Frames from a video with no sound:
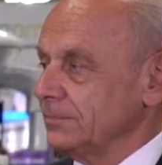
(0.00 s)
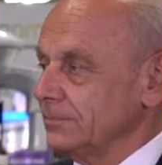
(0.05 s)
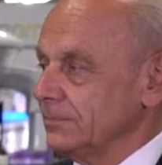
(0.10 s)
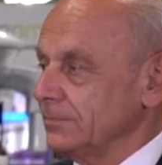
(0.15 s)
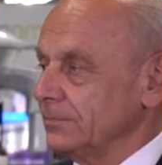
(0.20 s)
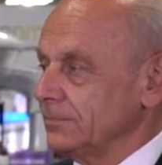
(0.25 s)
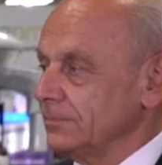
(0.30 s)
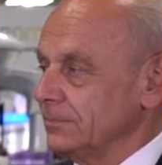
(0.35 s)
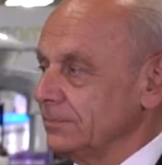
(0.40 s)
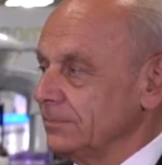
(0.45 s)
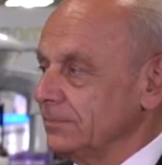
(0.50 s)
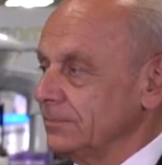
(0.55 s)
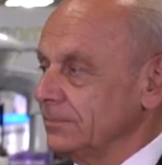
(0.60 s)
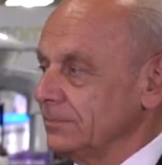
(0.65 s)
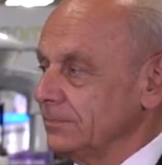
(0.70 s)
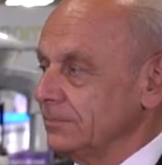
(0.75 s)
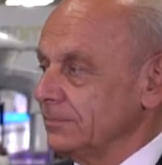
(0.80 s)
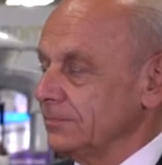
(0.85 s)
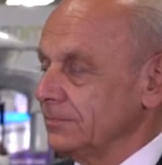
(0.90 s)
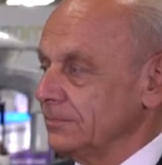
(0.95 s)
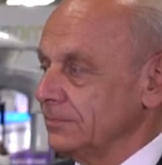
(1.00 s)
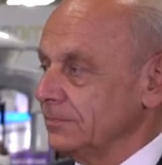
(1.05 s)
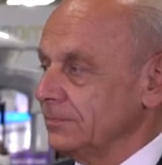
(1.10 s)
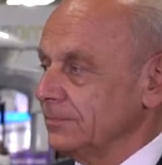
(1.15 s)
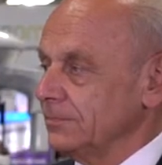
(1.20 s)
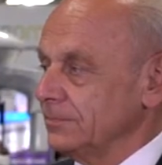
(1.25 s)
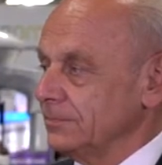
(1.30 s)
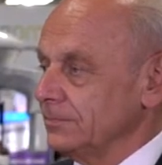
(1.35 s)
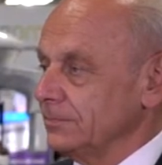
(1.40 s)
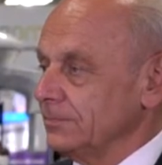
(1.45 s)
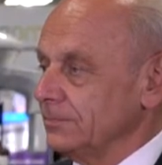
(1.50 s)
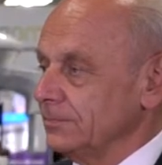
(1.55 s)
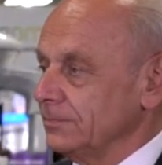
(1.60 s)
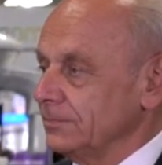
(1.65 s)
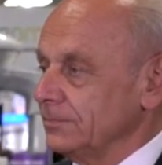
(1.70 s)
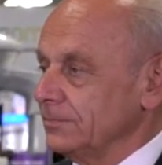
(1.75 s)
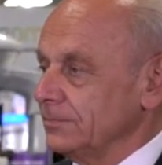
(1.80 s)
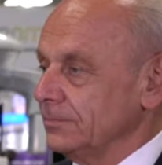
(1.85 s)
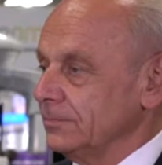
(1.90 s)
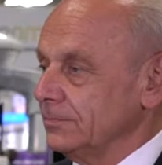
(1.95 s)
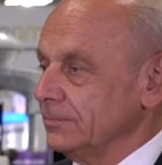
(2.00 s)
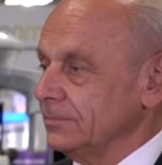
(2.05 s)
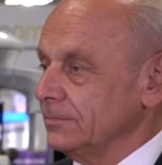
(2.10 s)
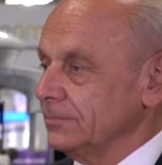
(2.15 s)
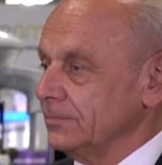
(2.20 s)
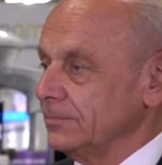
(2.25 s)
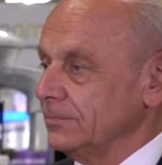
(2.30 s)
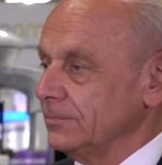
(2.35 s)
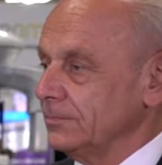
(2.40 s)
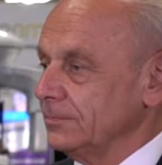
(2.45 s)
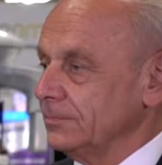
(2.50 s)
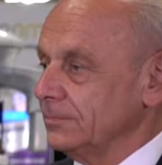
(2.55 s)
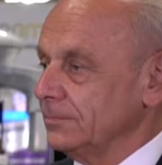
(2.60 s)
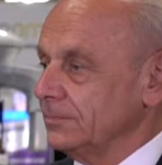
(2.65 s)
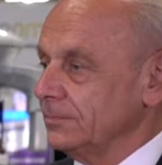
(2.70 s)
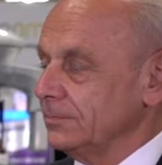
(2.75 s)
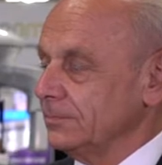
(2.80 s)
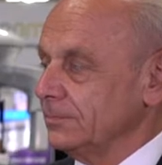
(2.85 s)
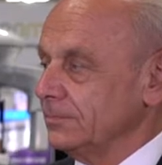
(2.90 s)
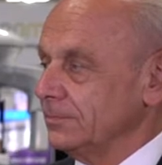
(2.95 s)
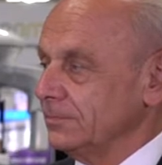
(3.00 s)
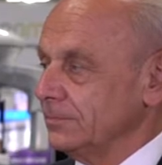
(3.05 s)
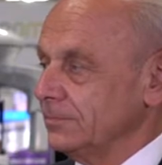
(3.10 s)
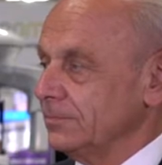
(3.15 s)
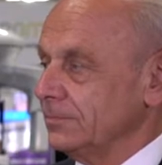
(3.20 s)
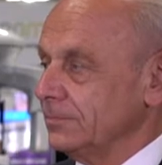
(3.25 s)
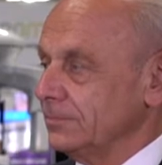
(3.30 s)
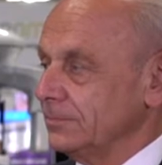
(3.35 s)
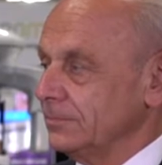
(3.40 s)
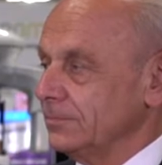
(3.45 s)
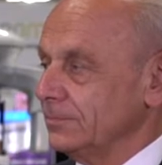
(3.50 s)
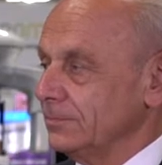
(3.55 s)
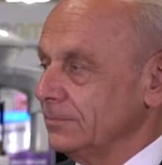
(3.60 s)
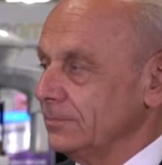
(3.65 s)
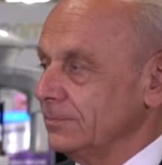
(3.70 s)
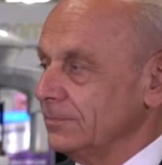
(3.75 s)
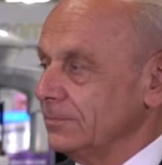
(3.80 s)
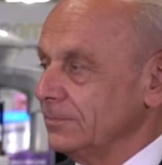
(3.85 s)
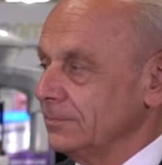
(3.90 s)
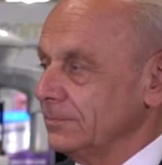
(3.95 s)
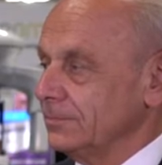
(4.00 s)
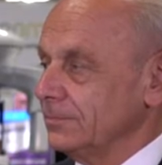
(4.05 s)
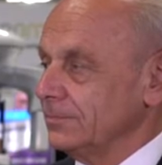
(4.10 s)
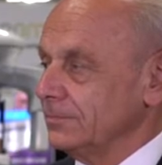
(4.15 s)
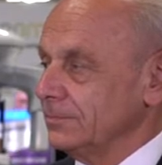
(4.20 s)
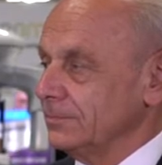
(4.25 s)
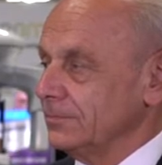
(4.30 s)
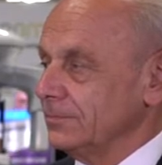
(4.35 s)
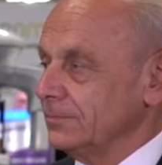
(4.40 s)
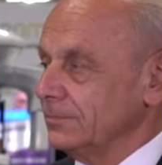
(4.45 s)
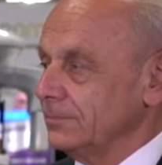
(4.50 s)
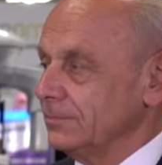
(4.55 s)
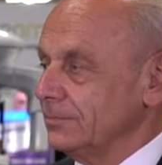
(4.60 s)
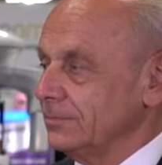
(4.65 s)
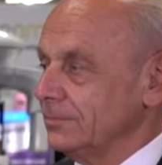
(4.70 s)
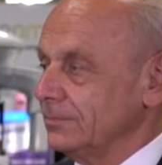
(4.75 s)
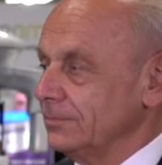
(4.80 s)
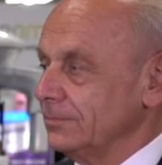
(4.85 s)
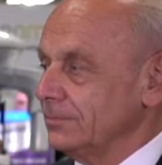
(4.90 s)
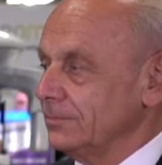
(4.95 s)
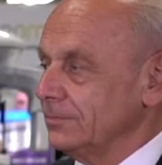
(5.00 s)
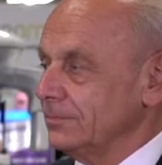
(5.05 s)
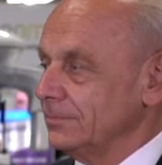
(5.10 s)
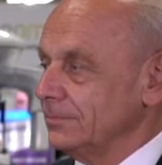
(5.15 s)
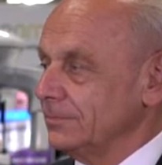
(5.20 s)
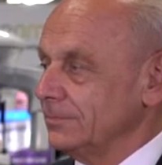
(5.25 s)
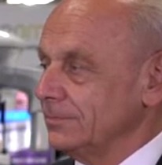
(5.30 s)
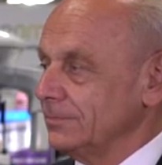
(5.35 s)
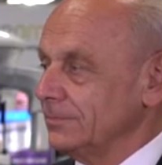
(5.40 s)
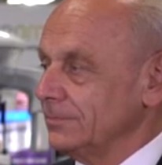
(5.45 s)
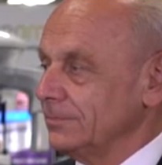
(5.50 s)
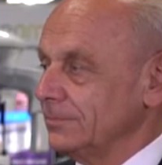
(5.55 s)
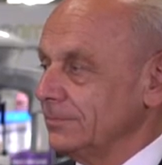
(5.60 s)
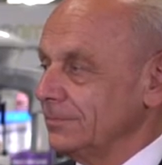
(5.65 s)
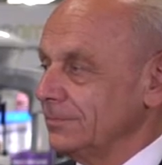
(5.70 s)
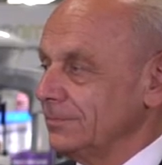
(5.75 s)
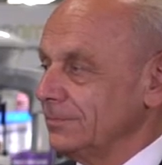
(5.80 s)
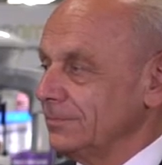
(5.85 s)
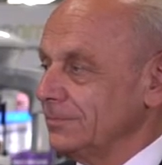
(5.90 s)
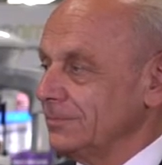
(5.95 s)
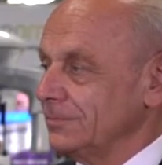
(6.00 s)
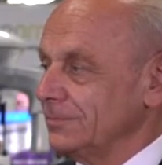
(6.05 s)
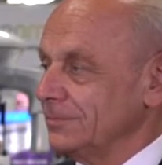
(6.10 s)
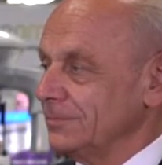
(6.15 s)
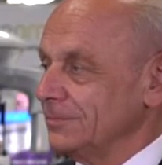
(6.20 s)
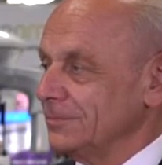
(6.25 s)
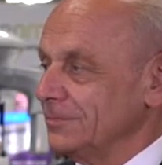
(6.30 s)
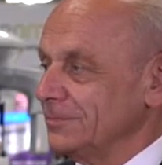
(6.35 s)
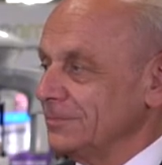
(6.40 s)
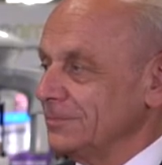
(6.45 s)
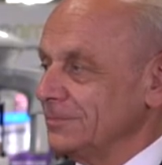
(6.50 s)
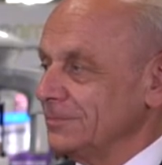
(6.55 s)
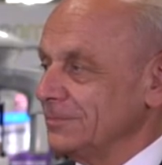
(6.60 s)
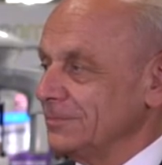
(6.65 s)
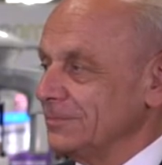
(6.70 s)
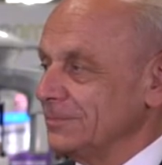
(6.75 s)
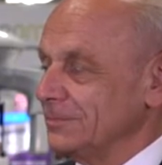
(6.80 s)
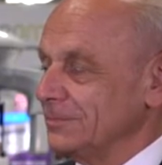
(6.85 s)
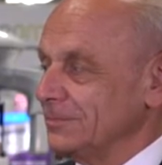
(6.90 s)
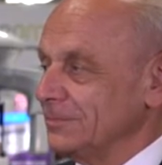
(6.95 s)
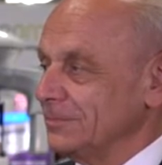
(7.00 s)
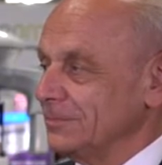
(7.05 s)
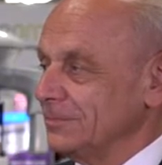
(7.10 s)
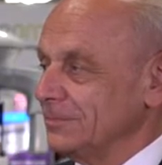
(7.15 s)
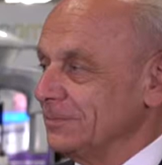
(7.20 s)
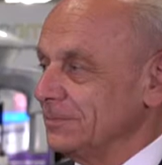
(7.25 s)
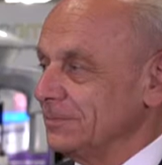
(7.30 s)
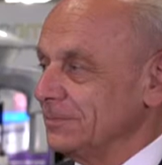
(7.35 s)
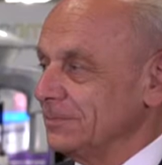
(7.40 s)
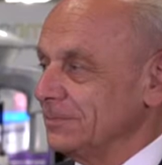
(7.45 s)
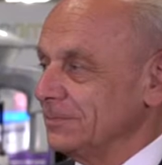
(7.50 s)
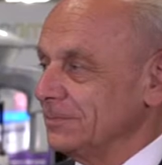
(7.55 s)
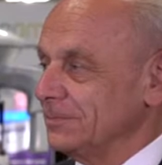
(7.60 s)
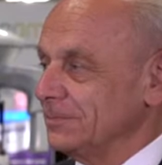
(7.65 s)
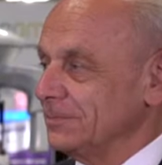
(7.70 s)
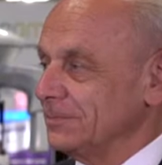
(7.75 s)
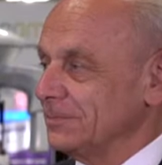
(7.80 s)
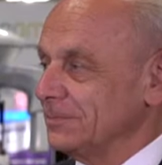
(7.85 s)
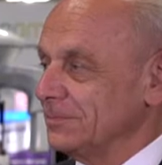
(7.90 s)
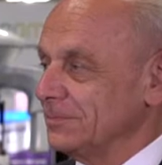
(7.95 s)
(silent)